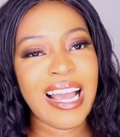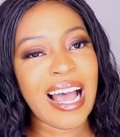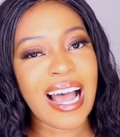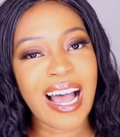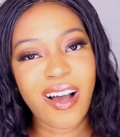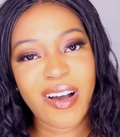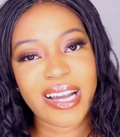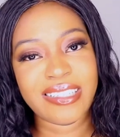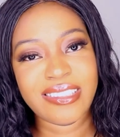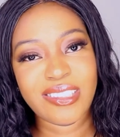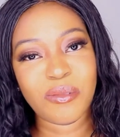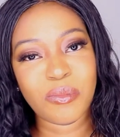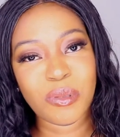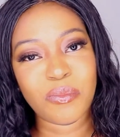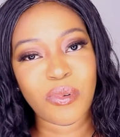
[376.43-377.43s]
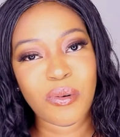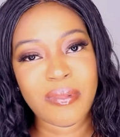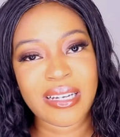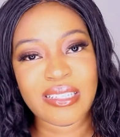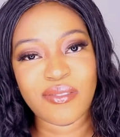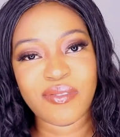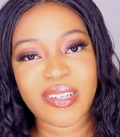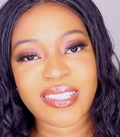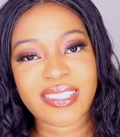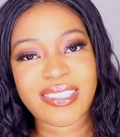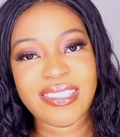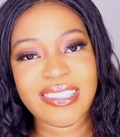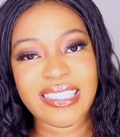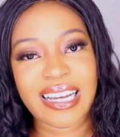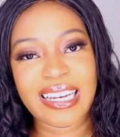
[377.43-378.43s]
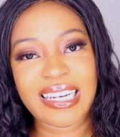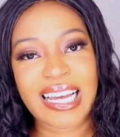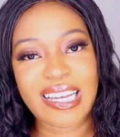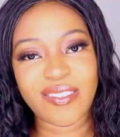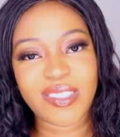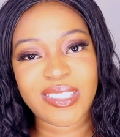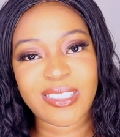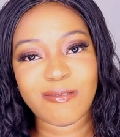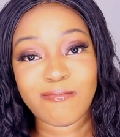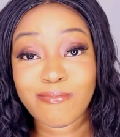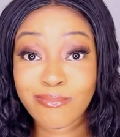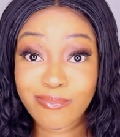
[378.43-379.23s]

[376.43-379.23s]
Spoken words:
how are these people manifesting their lives?